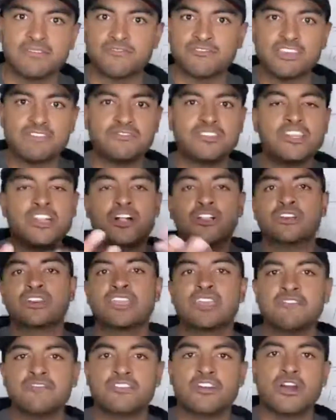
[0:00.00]
$50
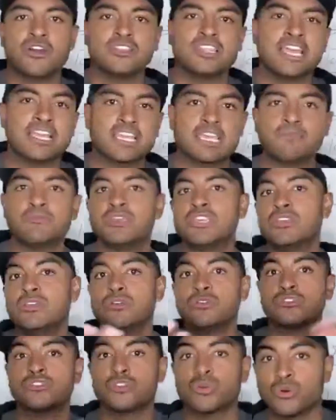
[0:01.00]
gift card that can be
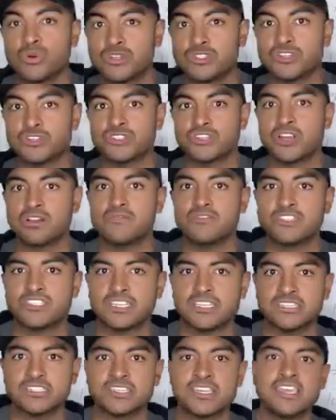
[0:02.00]
used towards your
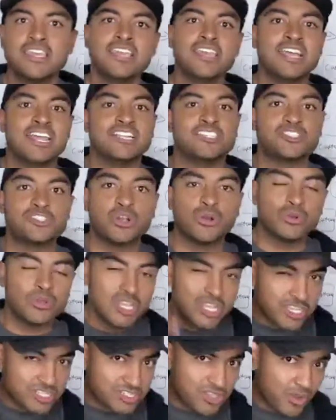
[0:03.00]
services. And so
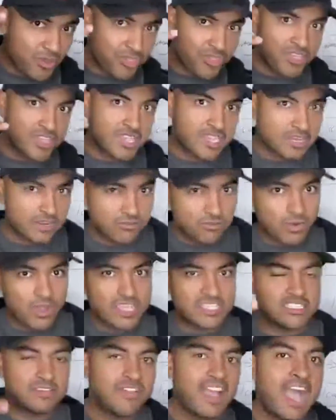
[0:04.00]
start thinking of
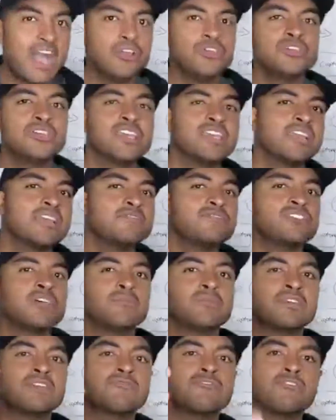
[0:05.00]
ways of how you can give
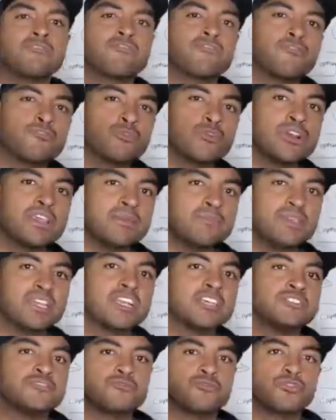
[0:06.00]
something for free,
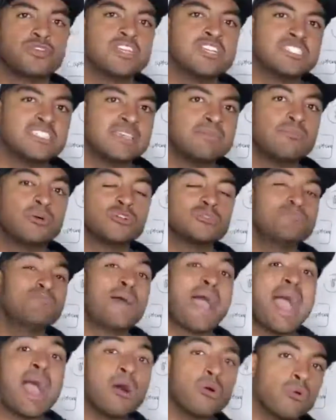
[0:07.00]
because free is the most
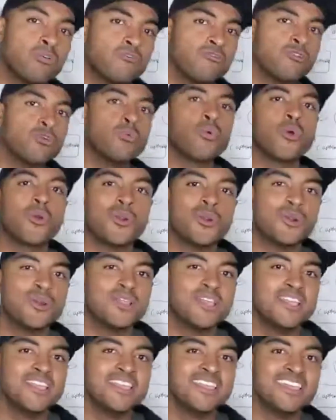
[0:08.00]
powerful word
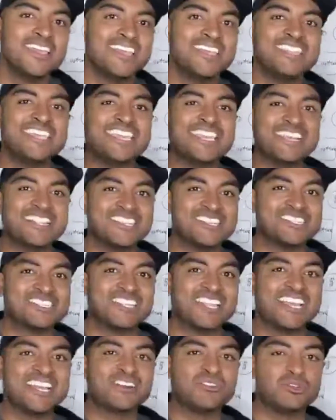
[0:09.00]
in the English
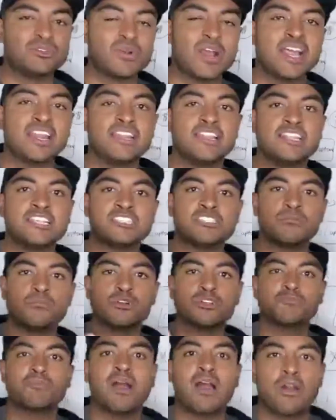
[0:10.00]
language, right? And it's the
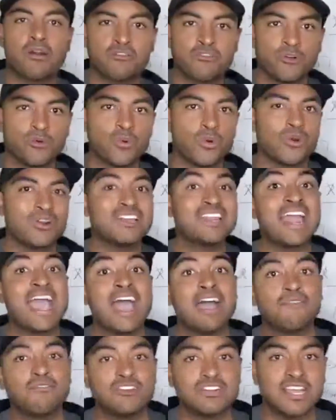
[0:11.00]
most powerful word in
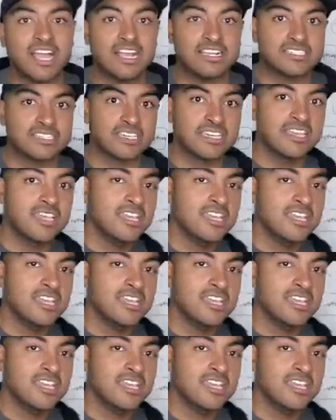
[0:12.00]
advertising.